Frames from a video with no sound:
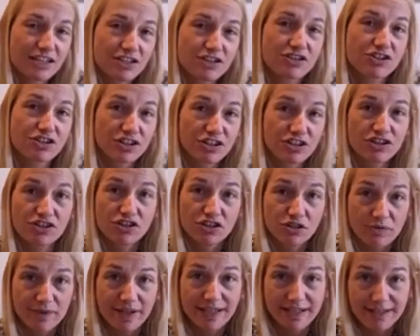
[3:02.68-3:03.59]
than
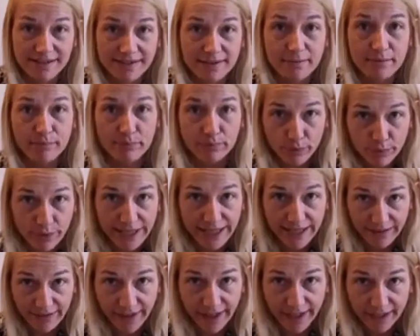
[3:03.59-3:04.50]
just doing some
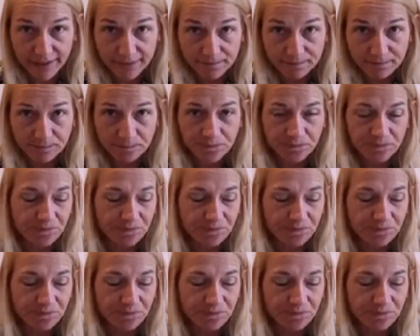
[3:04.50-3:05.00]
breathing.